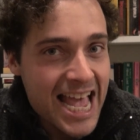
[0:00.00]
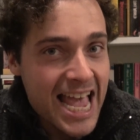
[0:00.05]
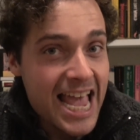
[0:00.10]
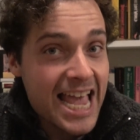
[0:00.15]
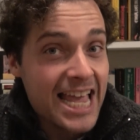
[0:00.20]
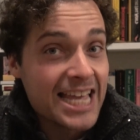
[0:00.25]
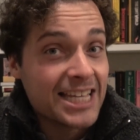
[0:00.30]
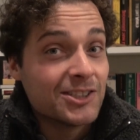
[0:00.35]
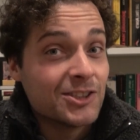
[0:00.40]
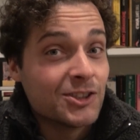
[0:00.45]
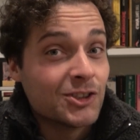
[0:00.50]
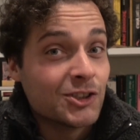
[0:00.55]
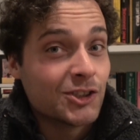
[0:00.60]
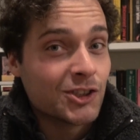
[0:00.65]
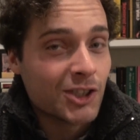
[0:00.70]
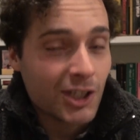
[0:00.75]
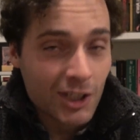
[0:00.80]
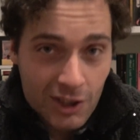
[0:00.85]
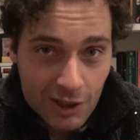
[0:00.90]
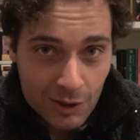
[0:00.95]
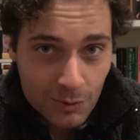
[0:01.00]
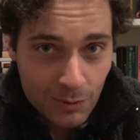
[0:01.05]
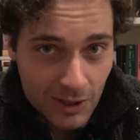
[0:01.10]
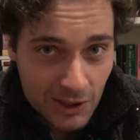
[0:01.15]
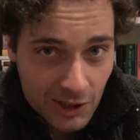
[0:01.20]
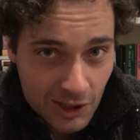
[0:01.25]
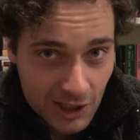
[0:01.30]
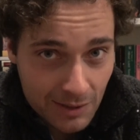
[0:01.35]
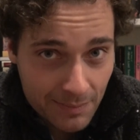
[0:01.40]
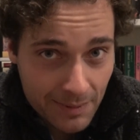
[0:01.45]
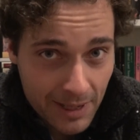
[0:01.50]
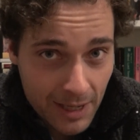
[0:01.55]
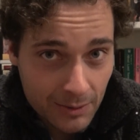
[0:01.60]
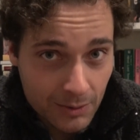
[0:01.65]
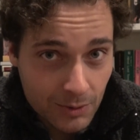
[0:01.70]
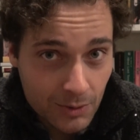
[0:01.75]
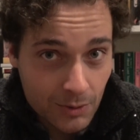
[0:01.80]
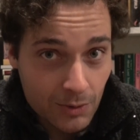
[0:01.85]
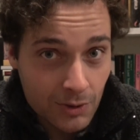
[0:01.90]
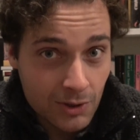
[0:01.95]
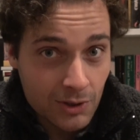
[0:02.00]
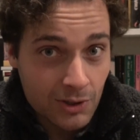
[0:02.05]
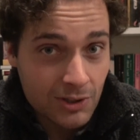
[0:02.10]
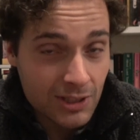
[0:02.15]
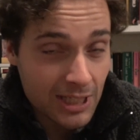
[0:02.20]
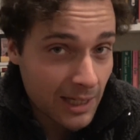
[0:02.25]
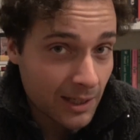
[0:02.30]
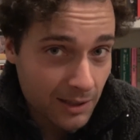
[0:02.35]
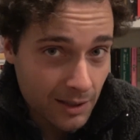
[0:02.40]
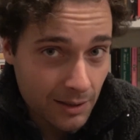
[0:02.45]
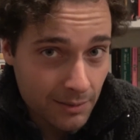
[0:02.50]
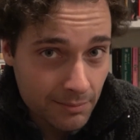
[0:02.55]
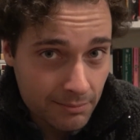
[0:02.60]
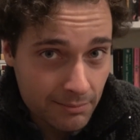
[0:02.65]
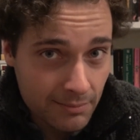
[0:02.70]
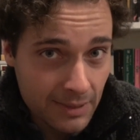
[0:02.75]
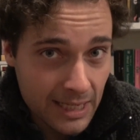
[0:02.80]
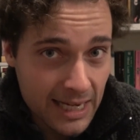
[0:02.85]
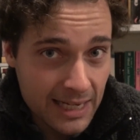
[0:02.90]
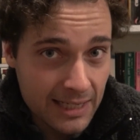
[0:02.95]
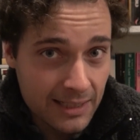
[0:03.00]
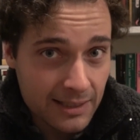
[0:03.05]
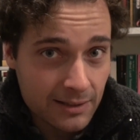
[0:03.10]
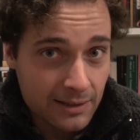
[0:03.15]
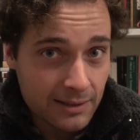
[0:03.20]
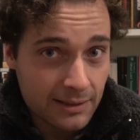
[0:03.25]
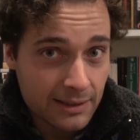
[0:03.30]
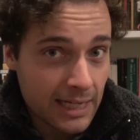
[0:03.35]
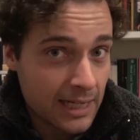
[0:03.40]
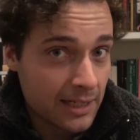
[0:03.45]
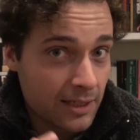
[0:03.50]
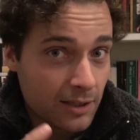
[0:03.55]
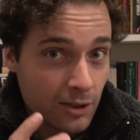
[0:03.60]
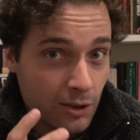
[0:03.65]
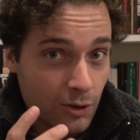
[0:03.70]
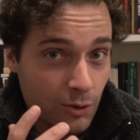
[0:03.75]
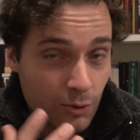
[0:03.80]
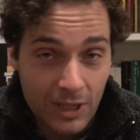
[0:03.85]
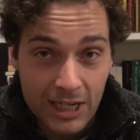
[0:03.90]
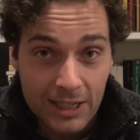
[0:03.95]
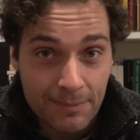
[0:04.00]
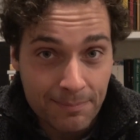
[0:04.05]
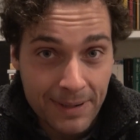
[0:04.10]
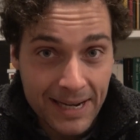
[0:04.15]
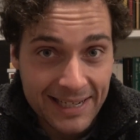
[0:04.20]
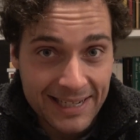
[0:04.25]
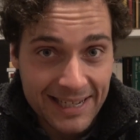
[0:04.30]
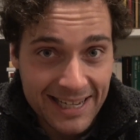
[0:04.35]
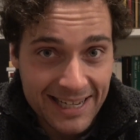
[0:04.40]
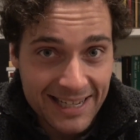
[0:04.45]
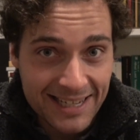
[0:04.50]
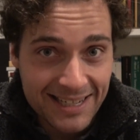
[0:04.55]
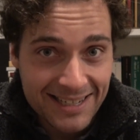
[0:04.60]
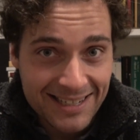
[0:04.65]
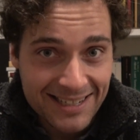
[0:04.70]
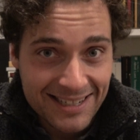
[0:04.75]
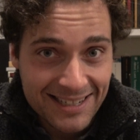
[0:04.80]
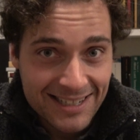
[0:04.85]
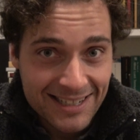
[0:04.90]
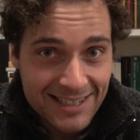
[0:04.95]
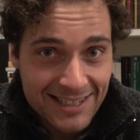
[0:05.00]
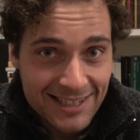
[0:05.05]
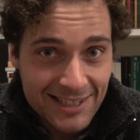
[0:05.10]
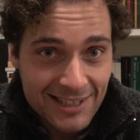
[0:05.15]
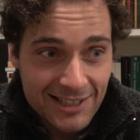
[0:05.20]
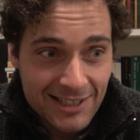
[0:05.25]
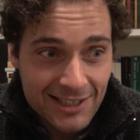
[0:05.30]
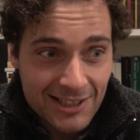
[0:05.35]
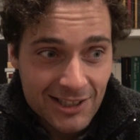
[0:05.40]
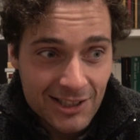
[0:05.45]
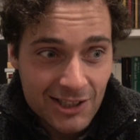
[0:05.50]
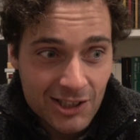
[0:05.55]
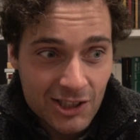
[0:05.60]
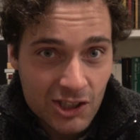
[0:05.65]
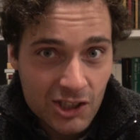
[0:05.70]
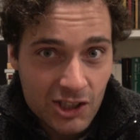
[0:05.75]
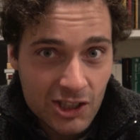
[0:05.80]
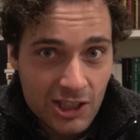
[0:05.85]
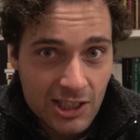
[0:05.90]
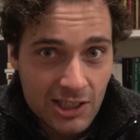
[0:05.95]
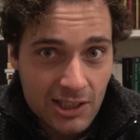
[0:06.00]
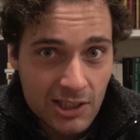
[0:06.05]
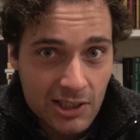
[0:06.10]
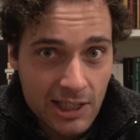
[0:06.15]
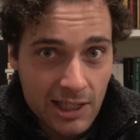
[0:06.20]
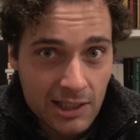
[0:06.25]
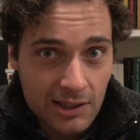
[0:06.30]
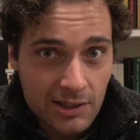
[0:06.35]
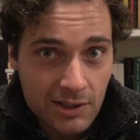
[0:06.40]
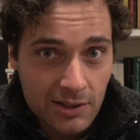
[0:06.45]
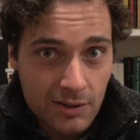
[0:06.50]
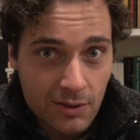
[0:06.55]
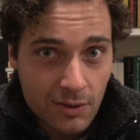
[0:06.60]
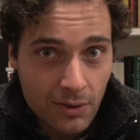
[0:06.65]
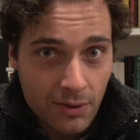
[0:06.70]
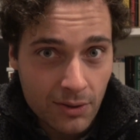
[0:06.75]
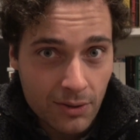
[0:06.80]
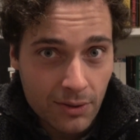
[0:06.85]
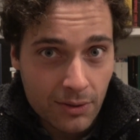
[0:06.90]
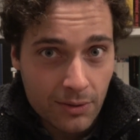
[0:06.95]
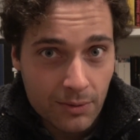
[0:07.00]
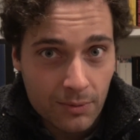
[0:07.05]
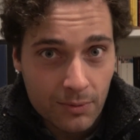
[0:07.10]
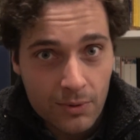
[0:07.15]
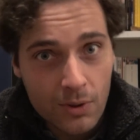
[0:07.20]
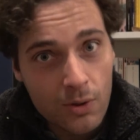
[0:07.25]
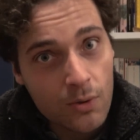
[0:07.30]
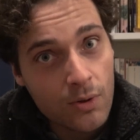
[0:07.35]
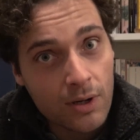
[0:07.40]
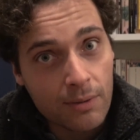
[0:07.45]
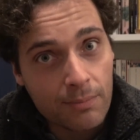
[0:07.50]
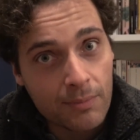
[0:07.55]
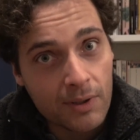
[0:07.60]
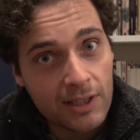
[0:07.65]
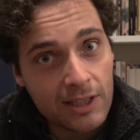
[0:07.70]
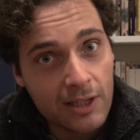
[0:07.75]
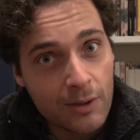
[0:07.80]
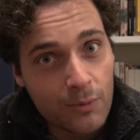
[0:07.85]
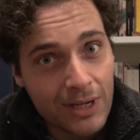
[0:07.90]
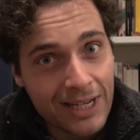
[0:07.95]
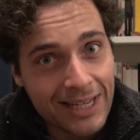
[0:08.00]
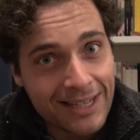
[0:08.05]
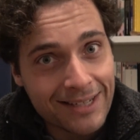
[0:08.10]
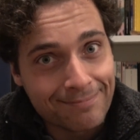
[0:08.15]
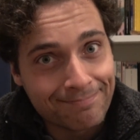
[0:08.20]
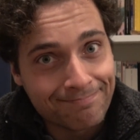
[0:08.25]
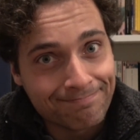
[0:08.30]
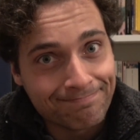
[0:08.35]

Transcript: And just when she's about to sell them and get a great payday, she decides to throw her money away.